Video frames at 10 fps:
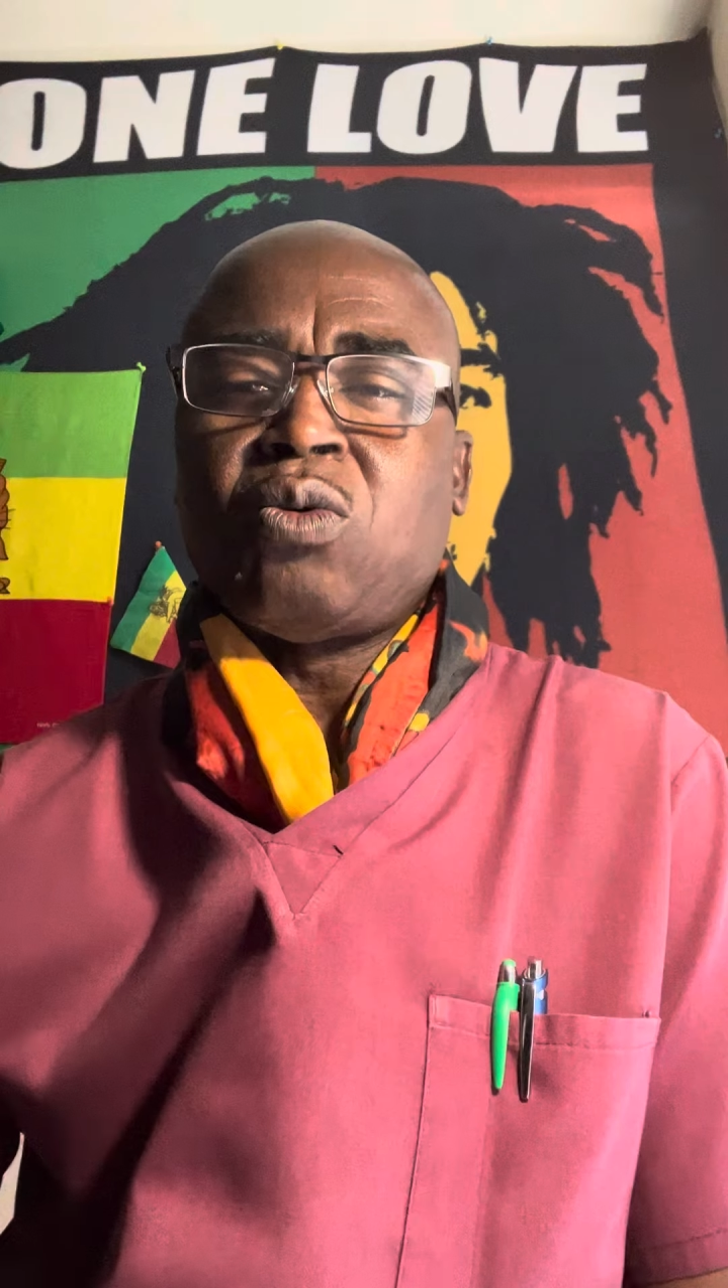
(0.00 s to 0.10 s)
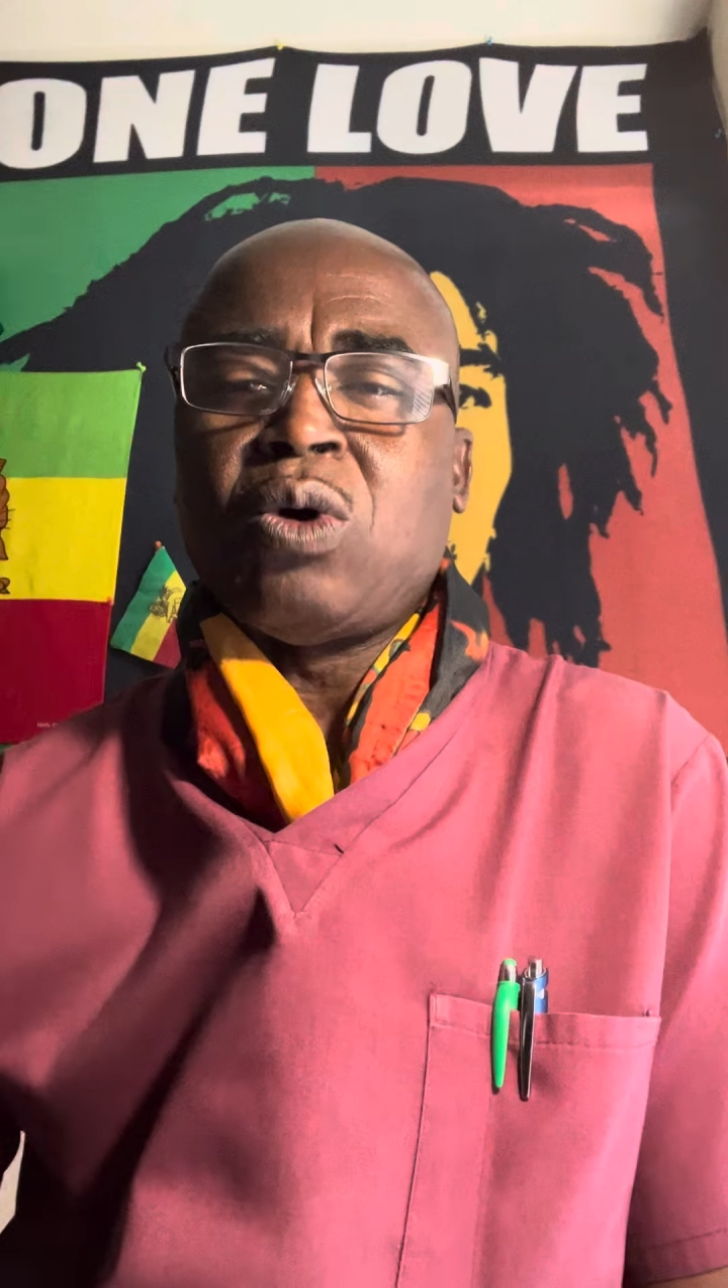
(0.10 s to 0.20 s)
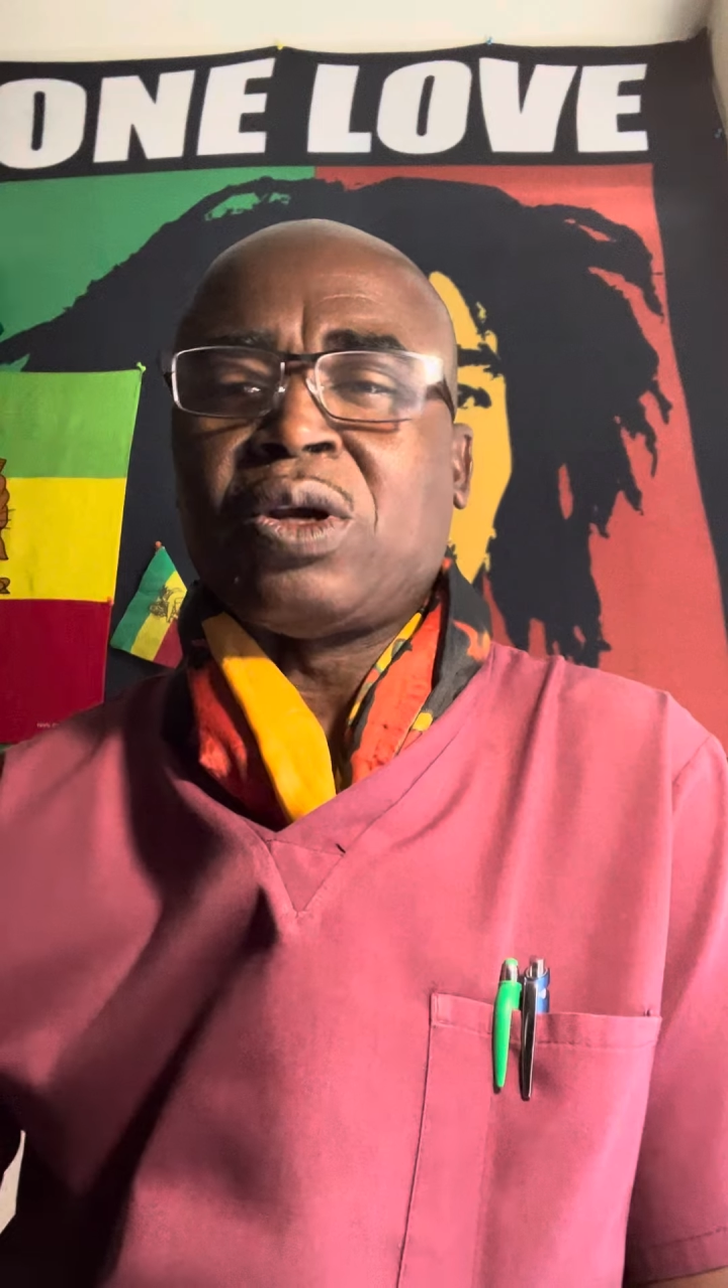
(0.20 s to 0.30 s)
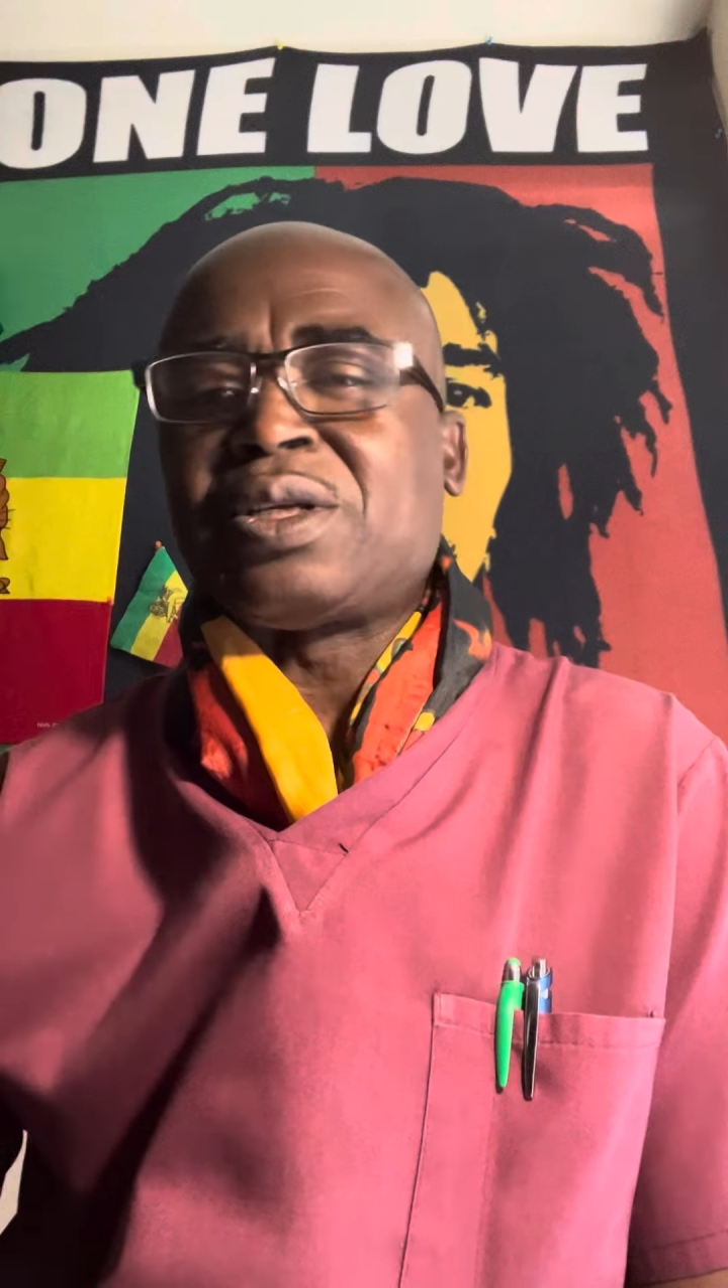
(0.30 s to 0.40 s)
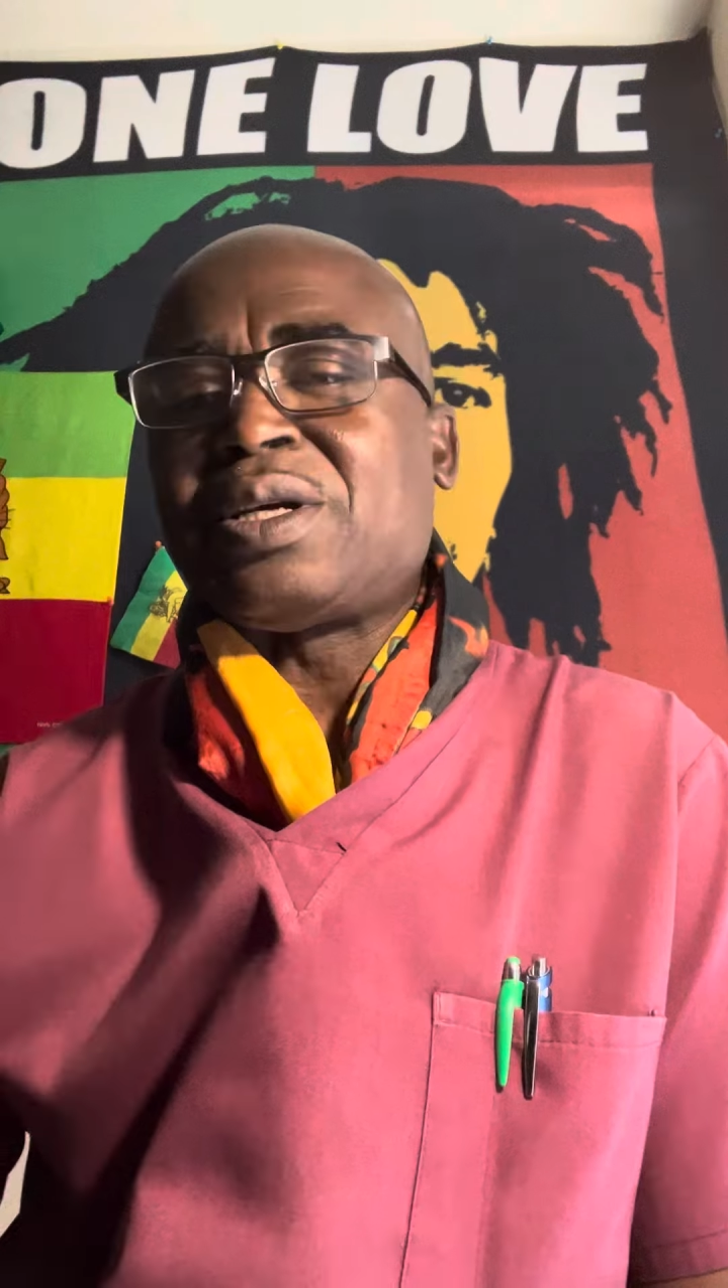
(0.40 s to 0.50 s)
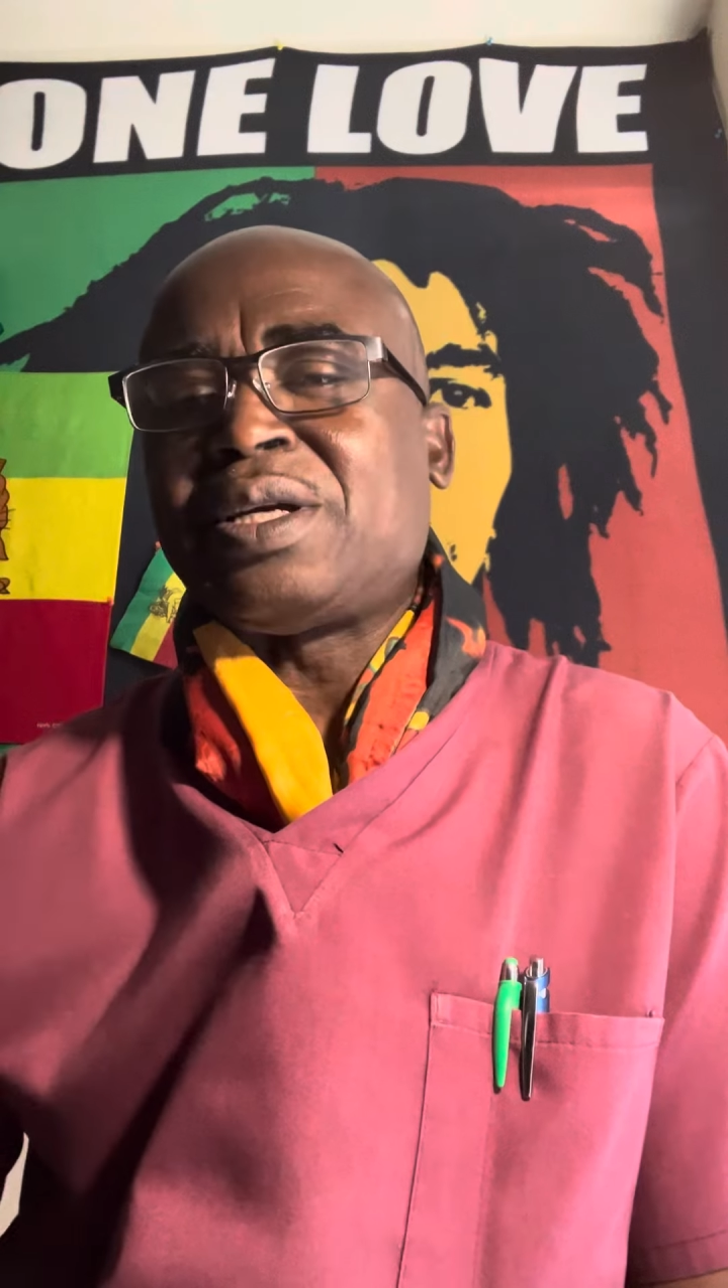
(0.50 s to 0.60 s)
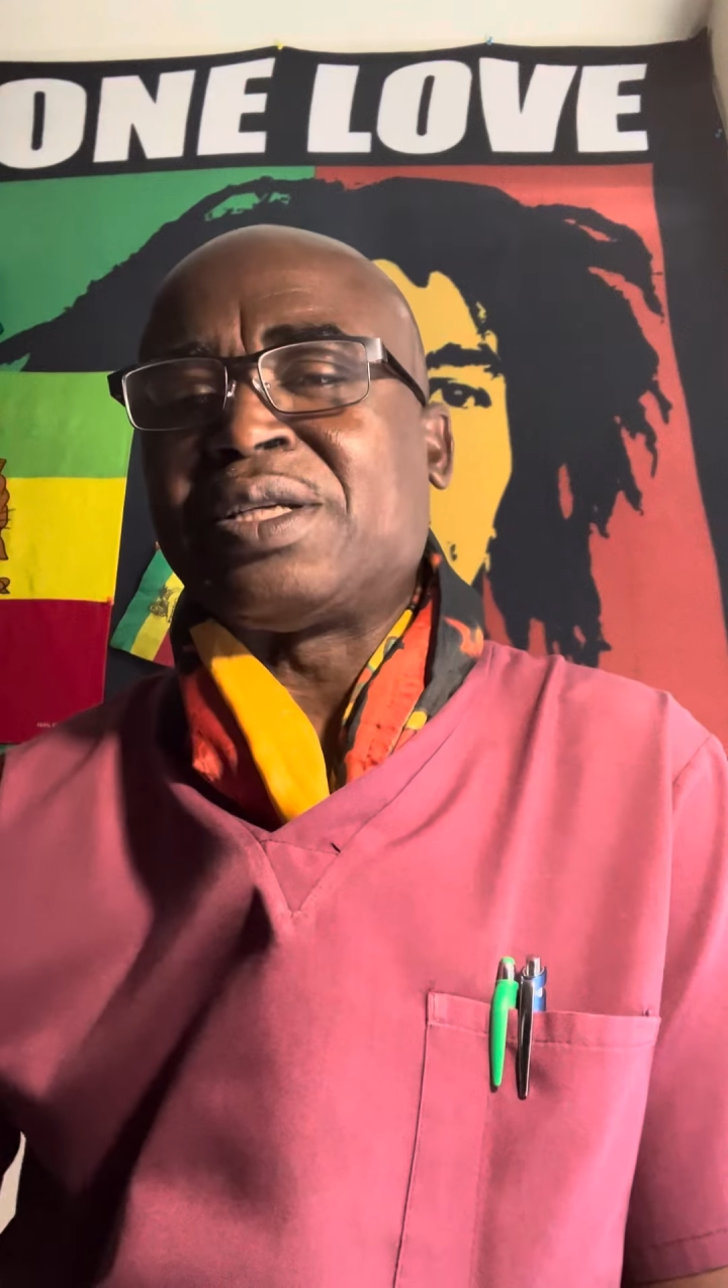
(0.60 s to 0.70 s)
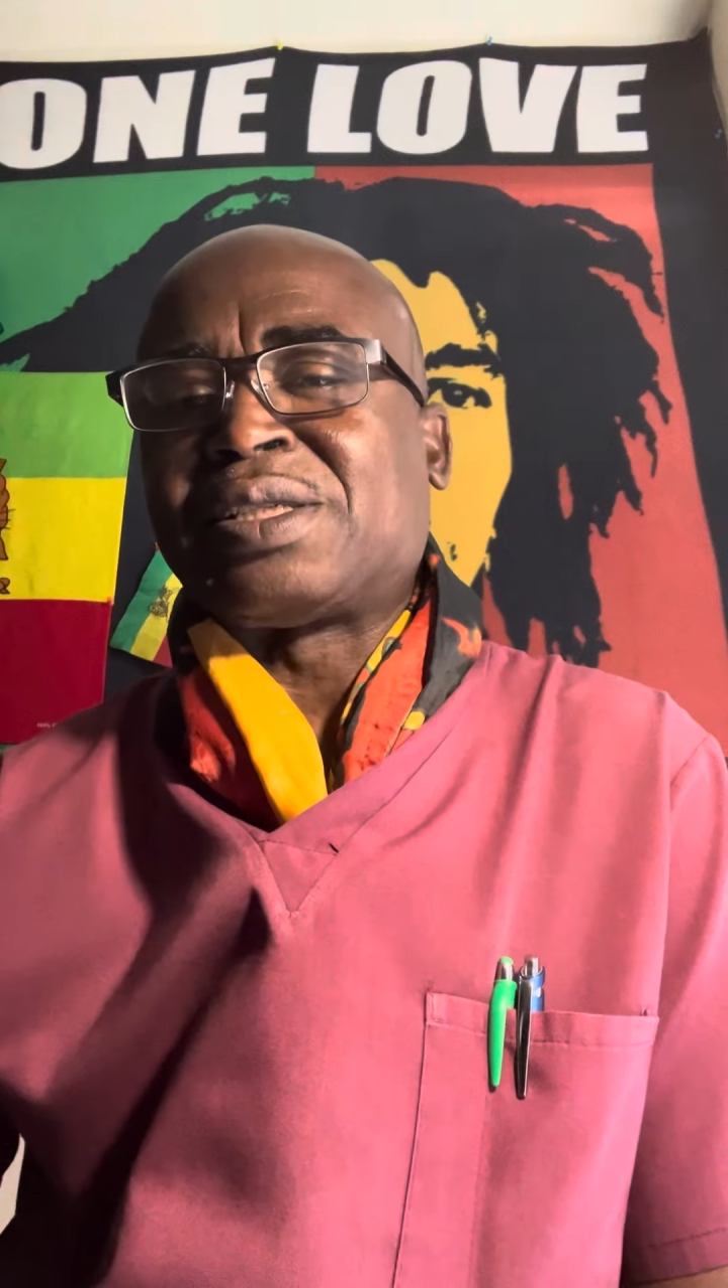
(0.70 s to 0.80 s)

What is